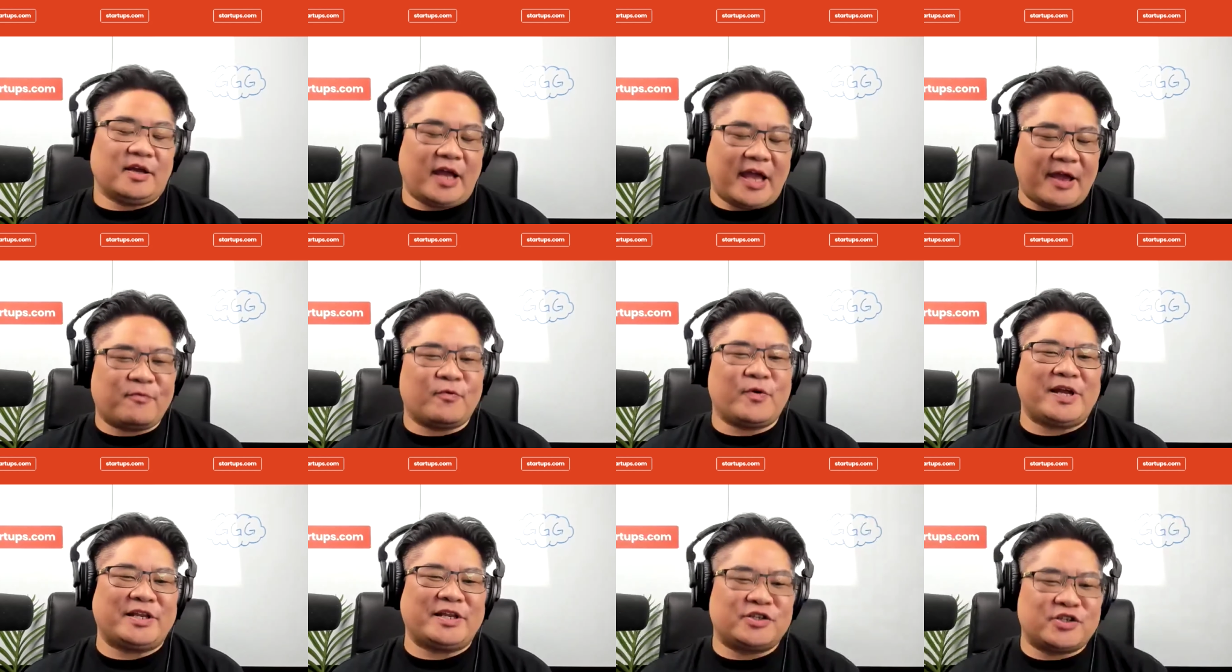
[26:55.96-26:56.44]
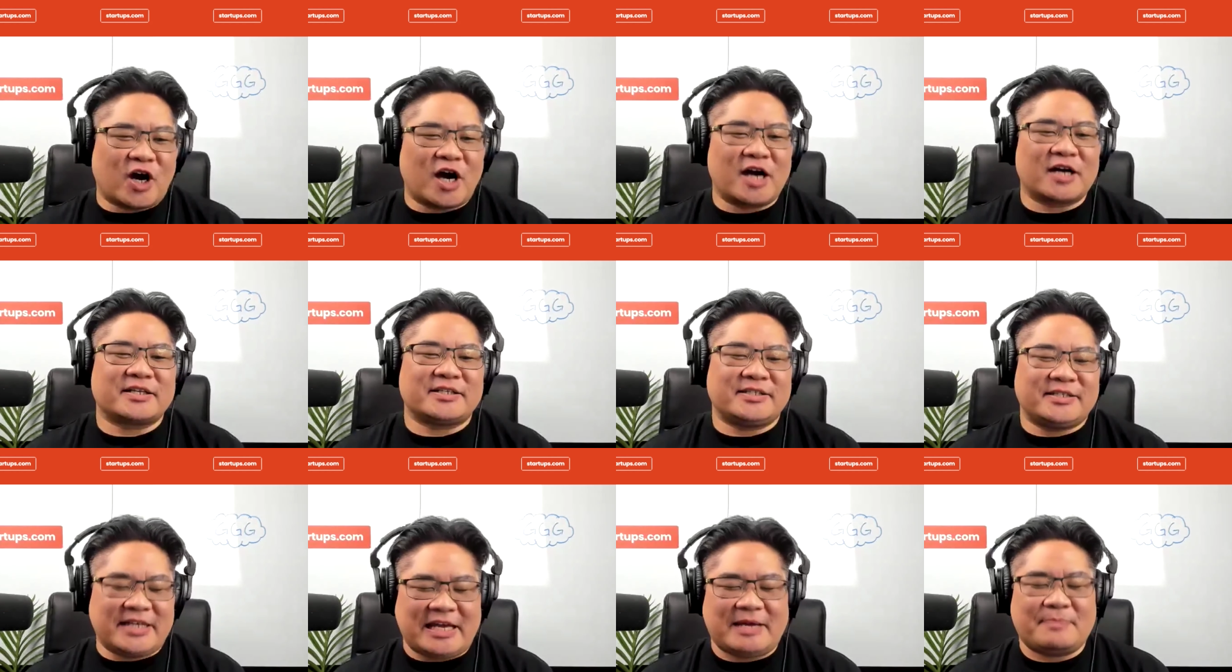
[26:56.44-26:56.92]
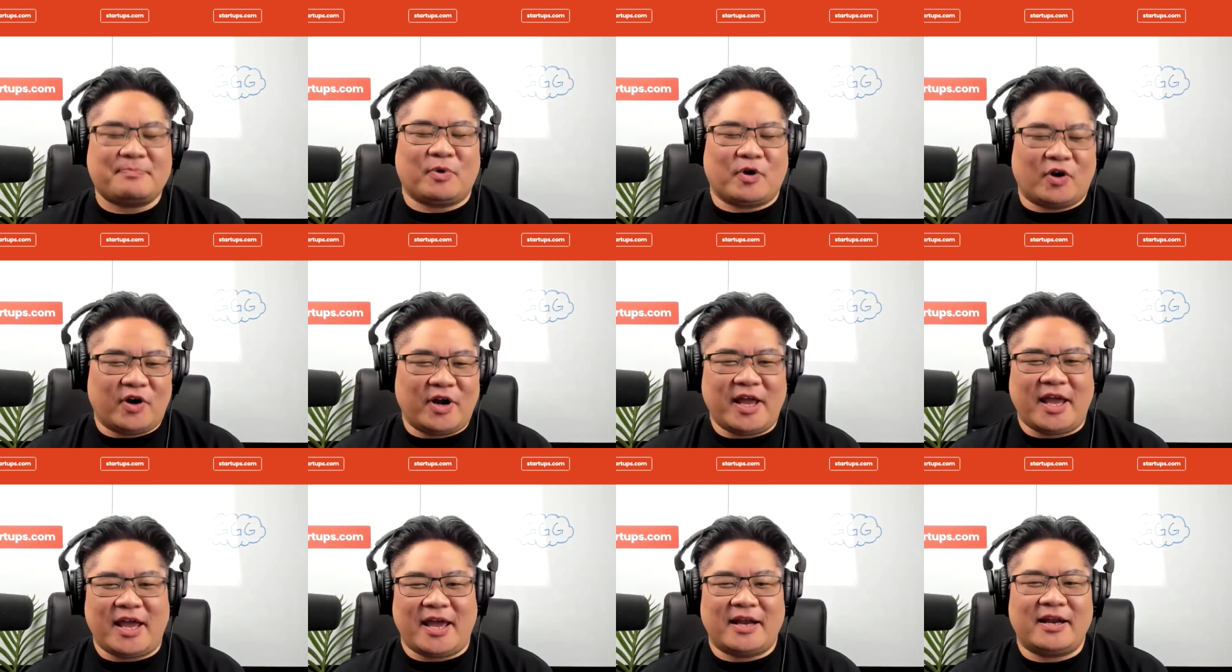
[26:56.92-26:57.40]
if we dug deeper
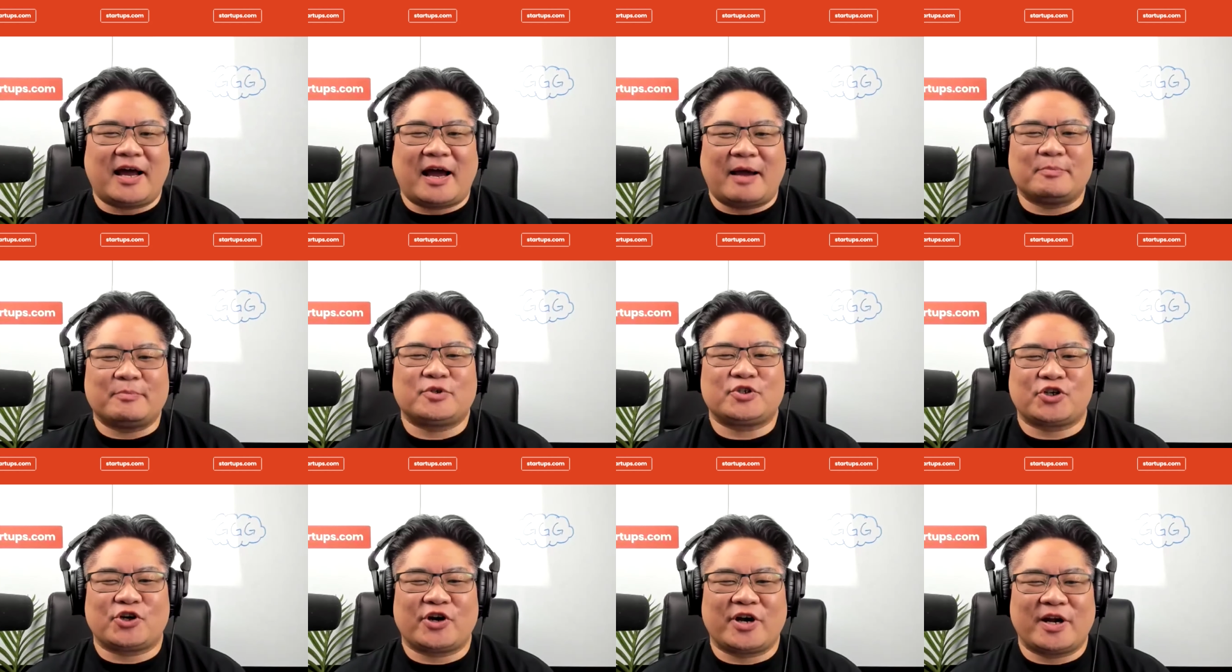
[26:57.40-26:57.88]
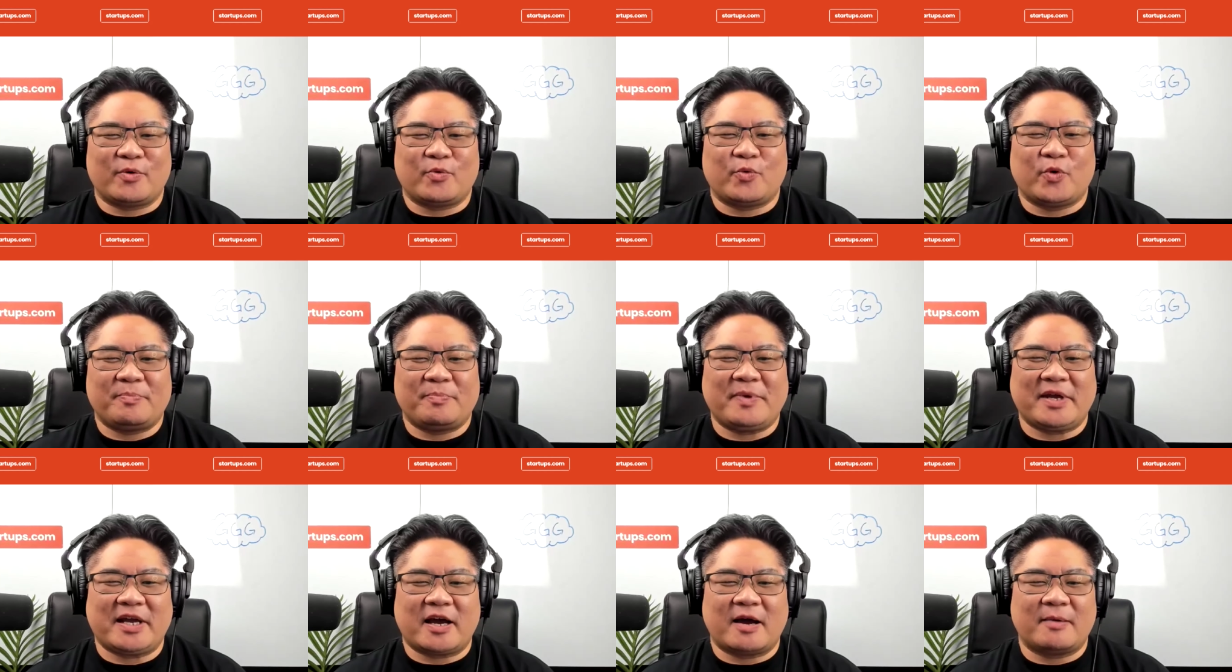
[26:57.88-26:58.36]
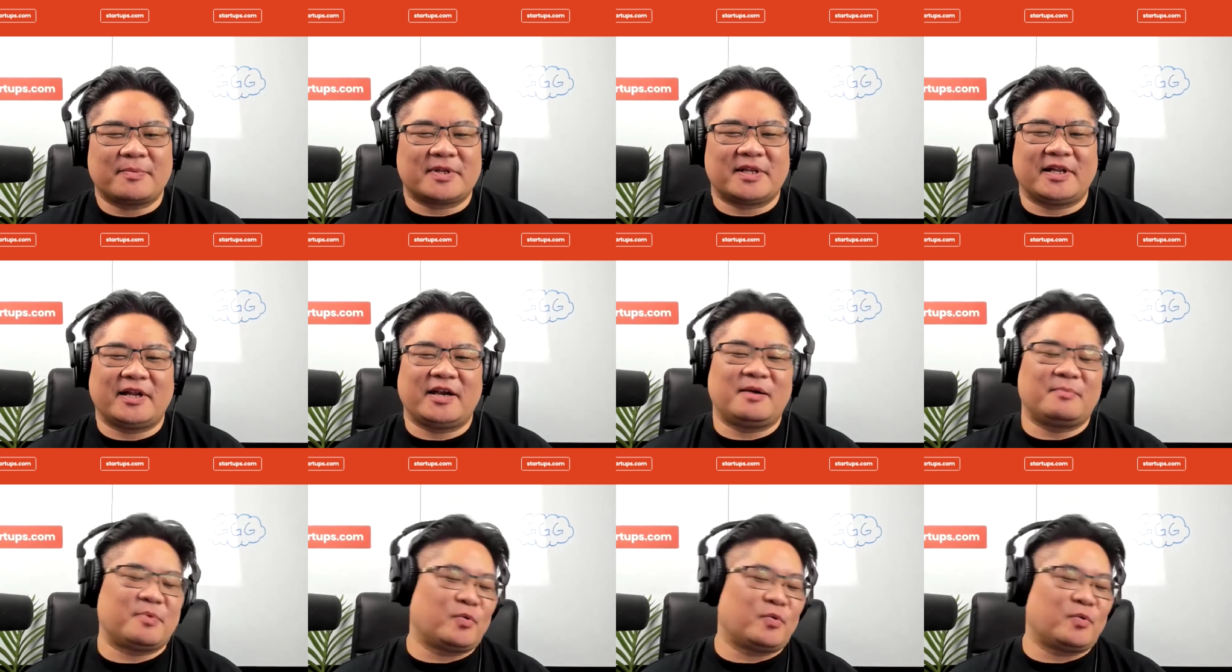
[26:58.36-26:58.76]
in, I'm sure it would become clear,